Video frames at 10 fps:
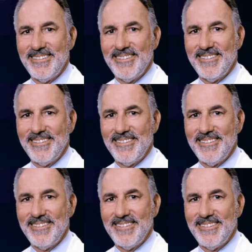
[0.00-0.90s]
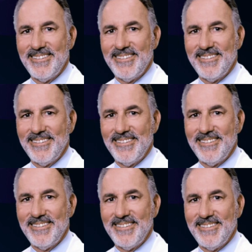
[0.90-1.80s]

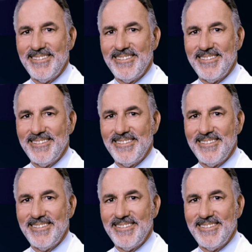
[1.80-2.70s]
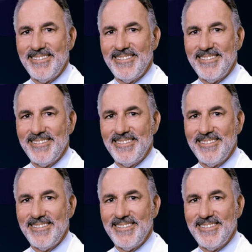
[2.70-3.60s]

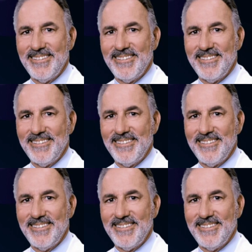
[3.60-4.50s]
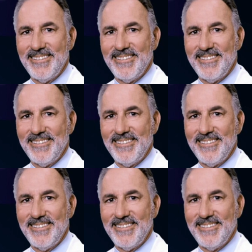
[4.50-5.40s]

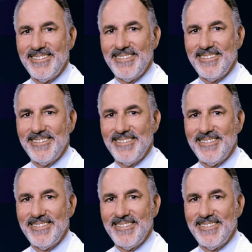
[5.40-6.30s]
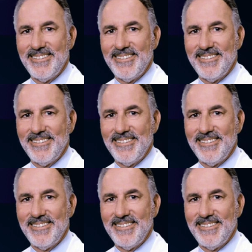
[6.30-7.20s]

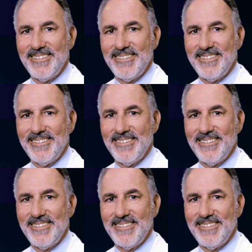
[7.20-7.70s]
Nothing is said.